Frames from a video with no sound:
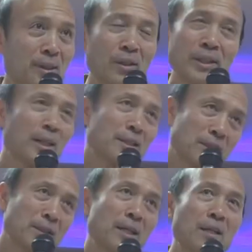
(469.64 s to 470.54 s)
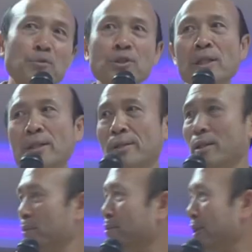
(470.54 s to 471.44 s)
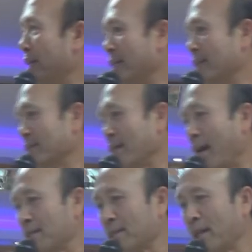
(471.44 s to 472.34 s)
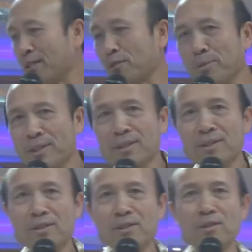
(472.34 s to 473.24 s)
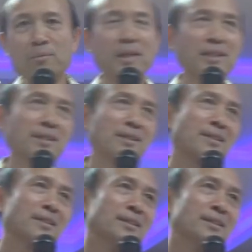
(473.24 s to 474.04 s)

Okay, let's stand up together and pray and ask God's presence to bless us.